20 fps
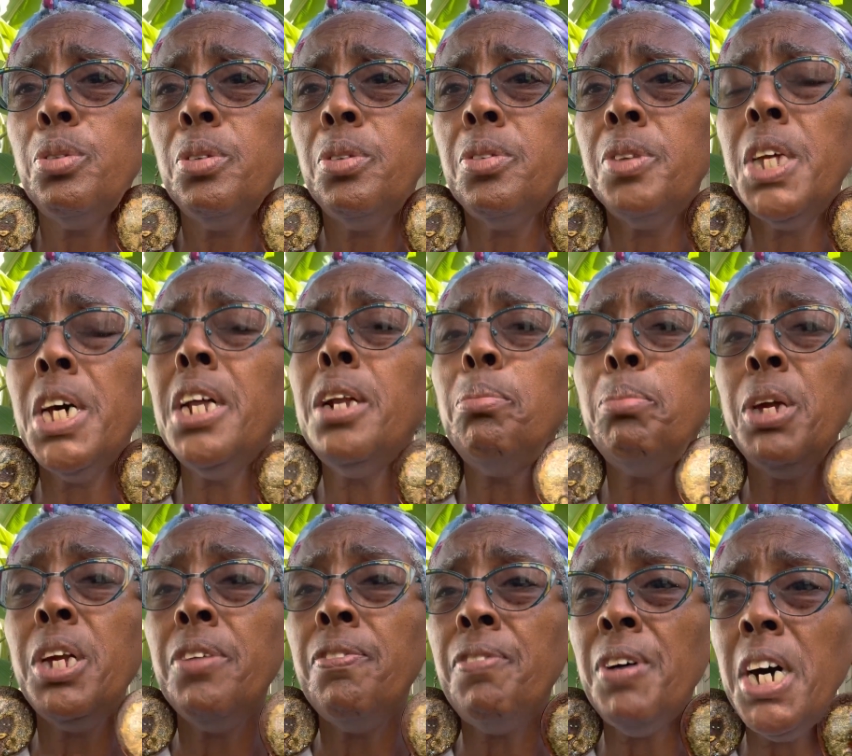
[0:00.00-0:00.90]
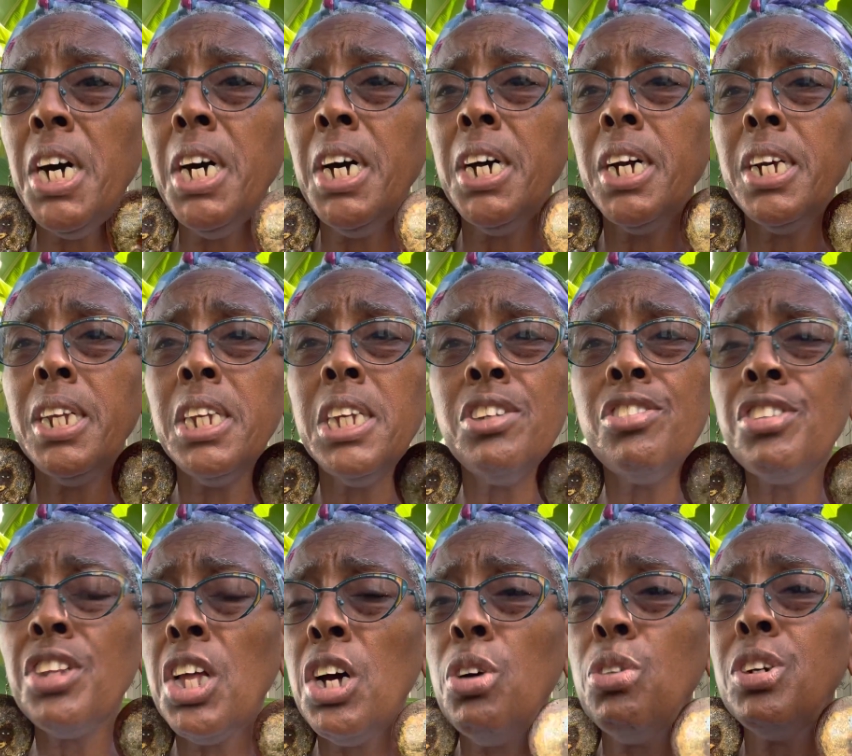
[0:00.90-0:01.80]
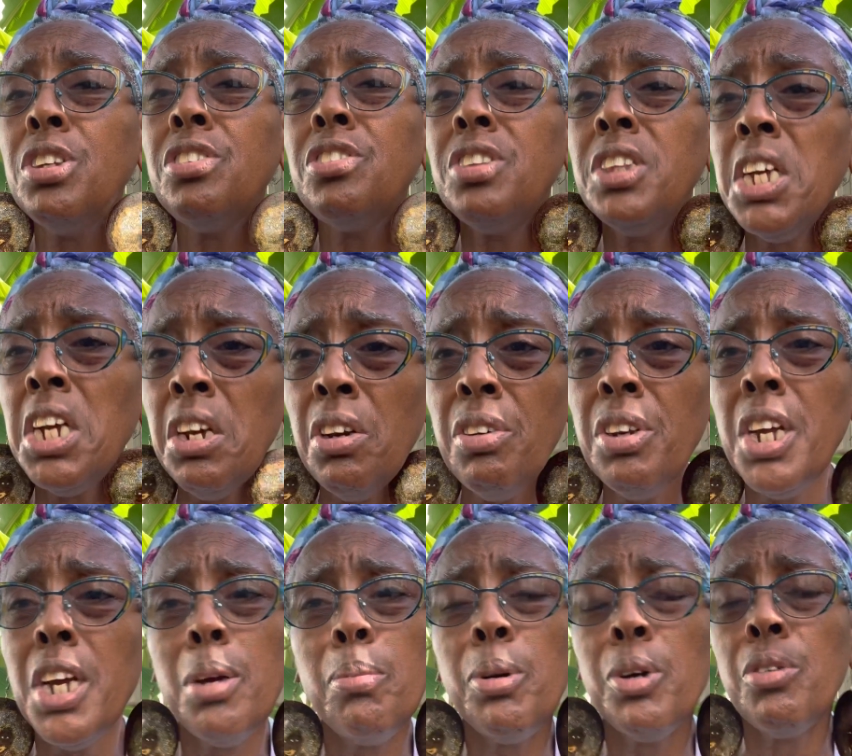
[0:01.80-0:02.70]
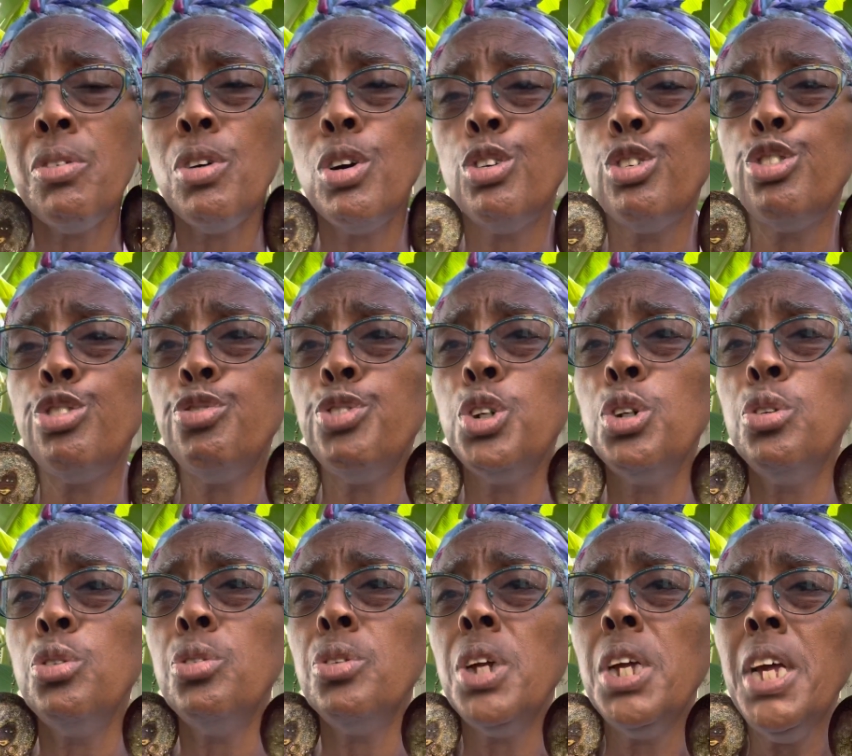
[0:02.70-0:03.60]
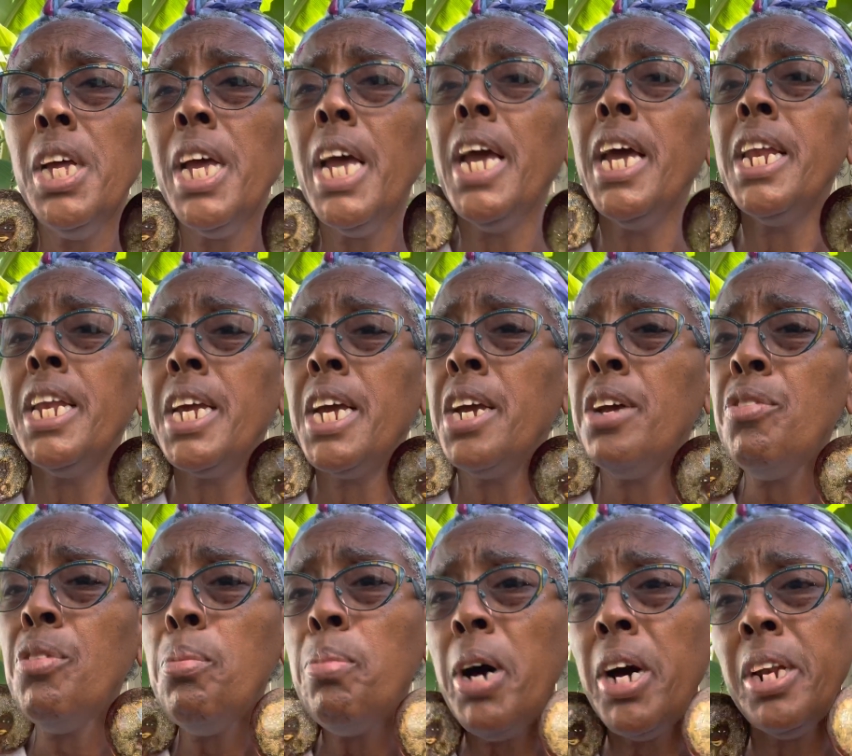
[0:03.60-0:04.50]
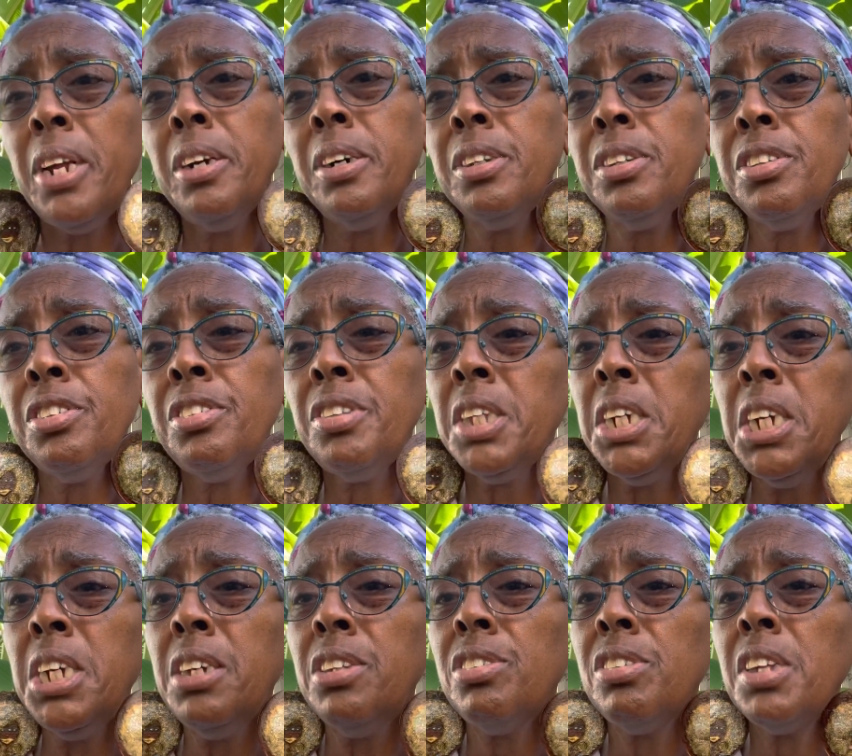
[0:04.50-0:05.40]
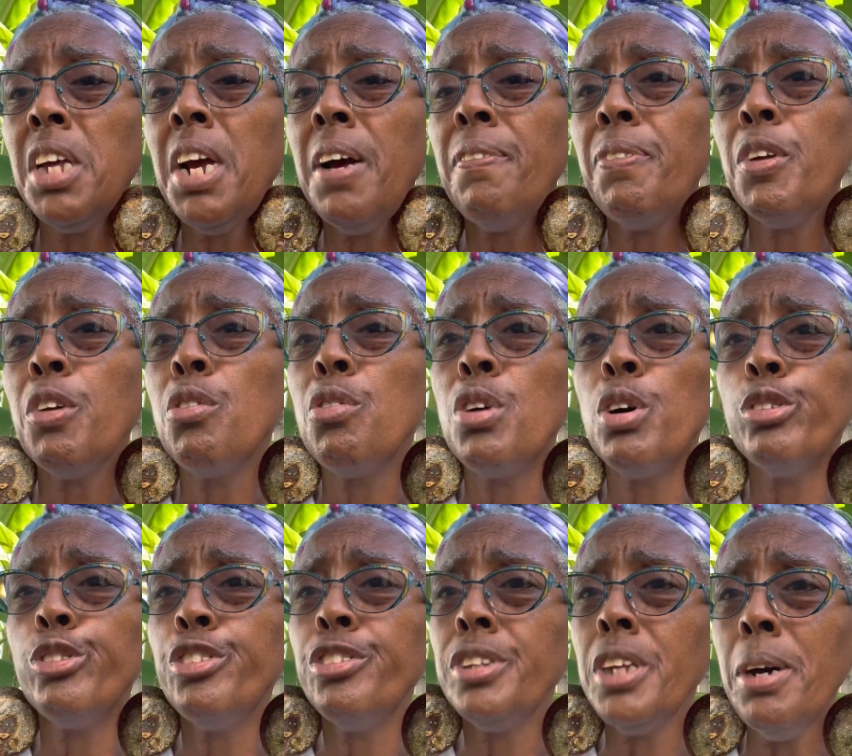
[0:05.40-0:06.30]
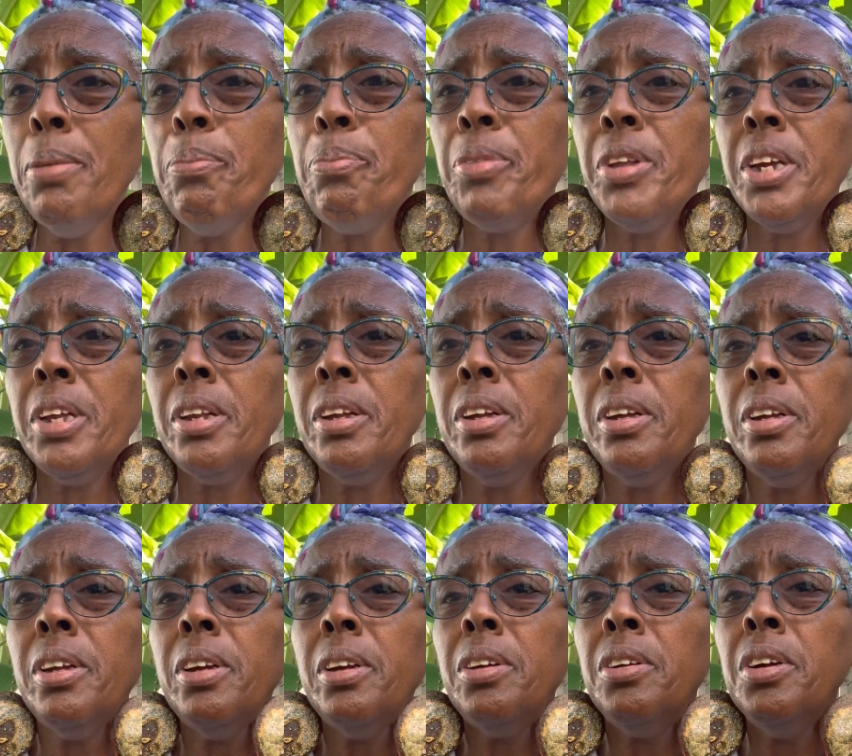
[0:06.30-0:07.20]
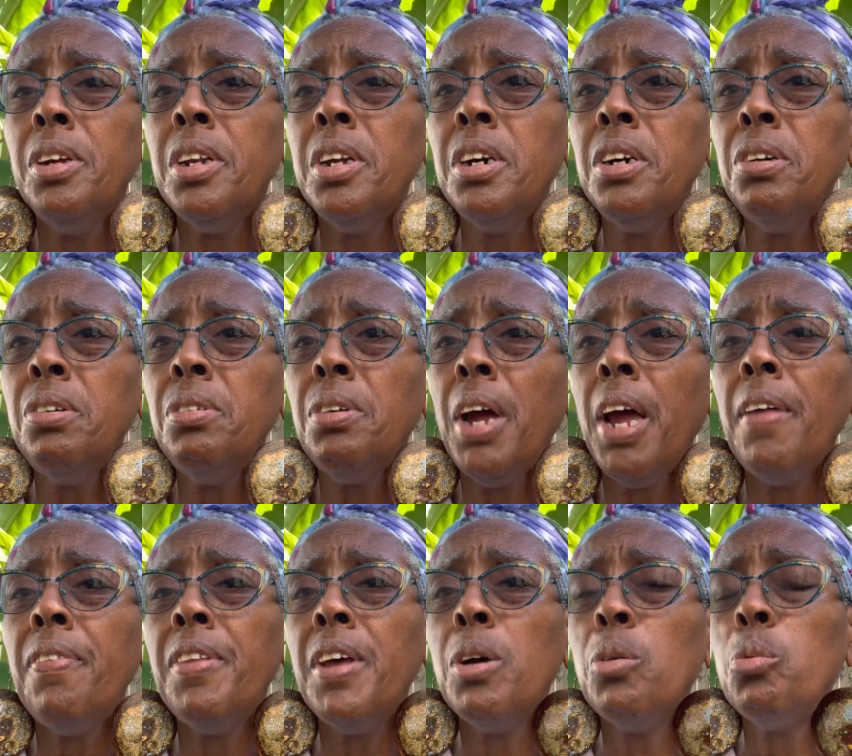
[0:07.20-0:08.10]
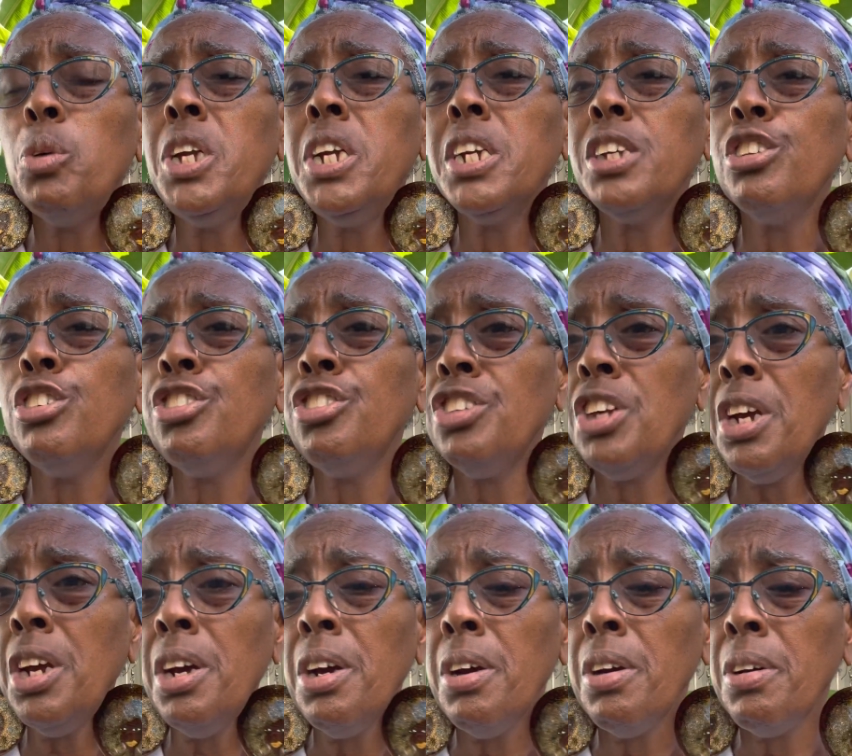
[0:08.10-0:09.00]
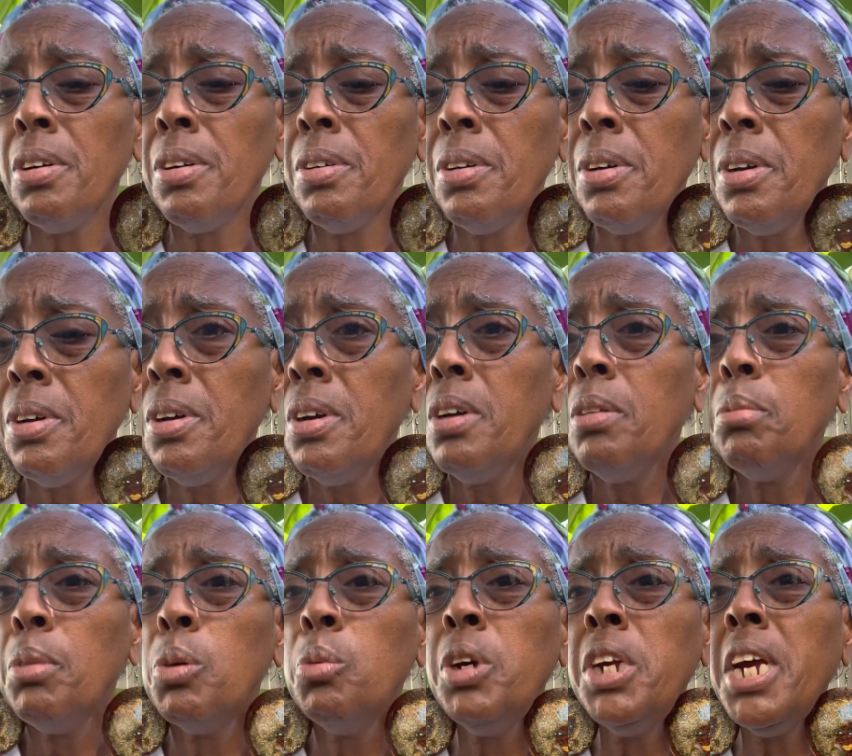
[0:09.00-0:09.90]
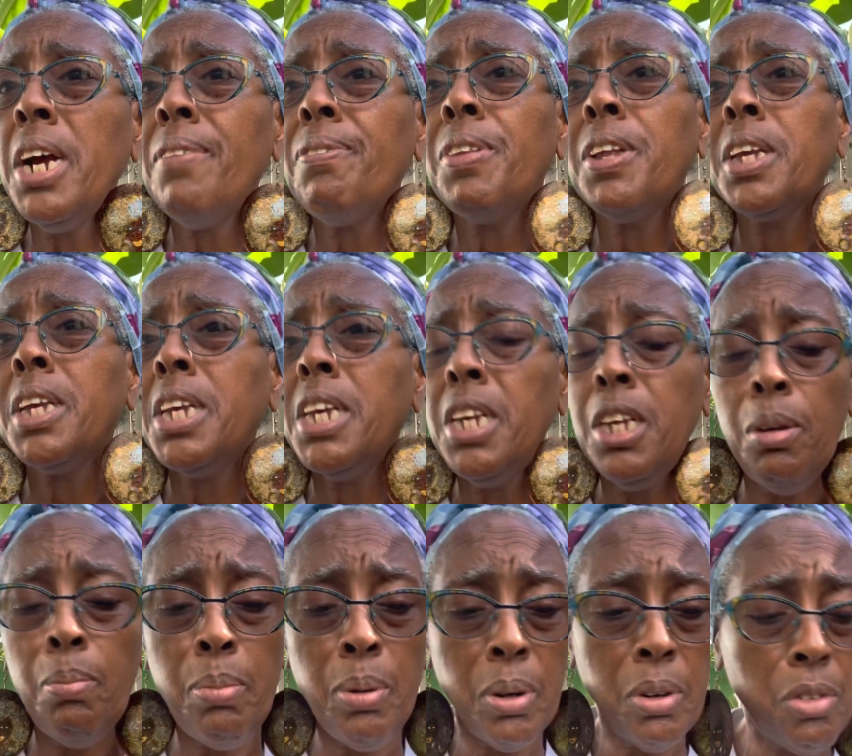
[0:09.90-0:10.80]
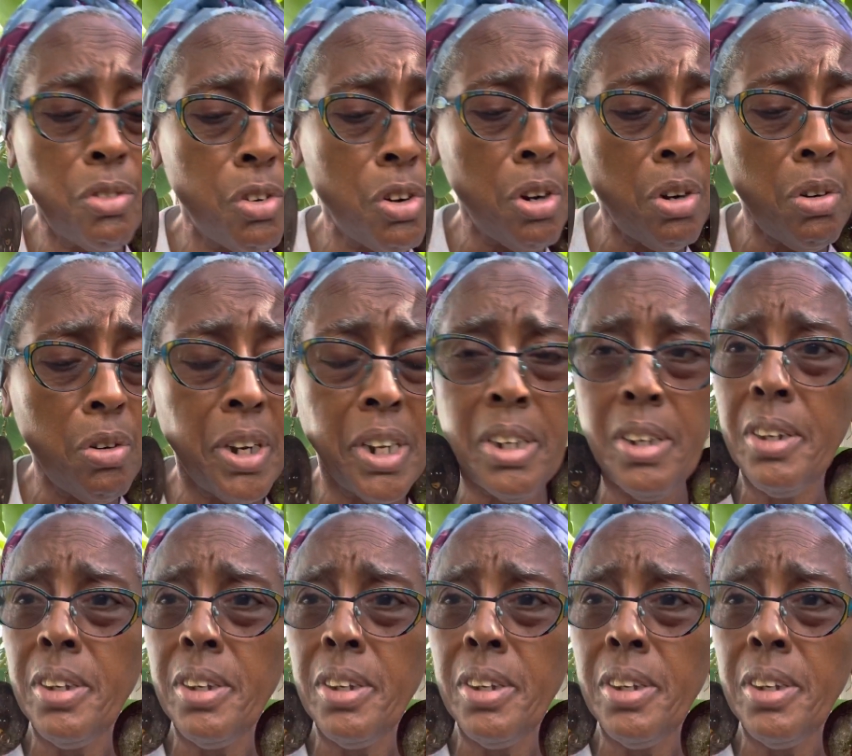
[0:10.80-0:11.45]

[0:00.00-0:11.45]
That'll be fine as long as their neighbor grows food and everybody understands they have to grow something, you know, and that we can share, but we have to keep growing,